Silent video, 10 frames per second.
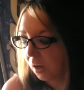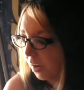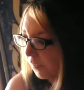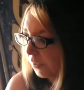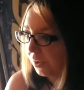
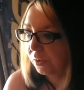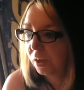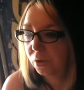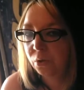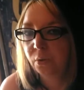
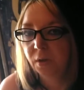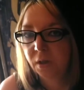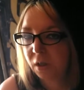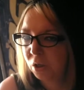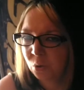everything to a
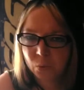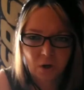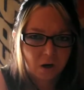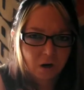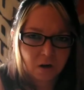T, you
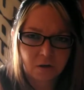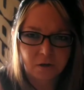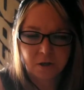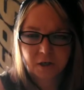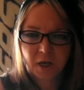are
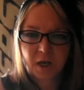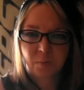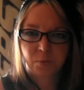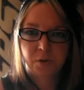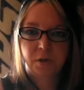
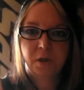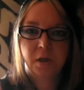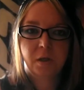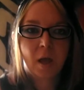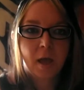
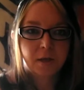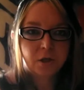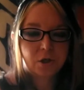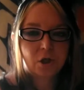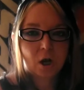110%
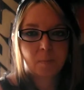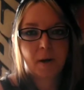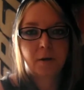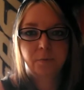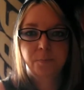
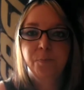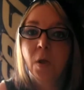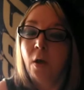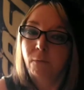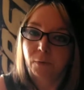stockpiled
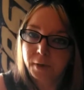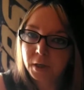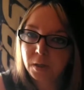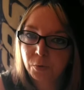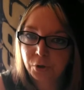for
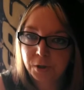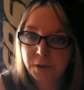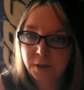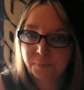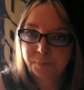any
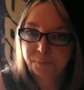emergency,